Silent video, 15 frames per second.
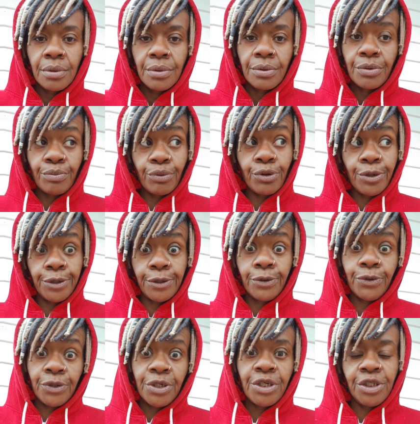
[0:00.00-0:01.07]
The bull is
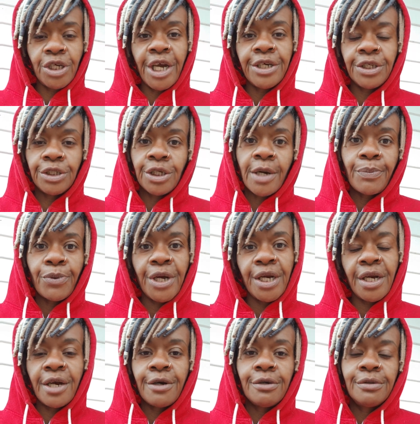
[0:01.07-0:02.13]
loose in the china shop right
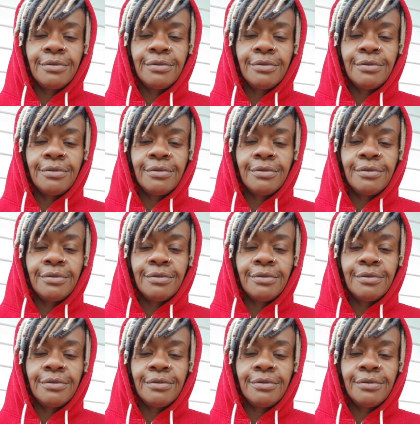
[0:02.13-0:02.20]
now.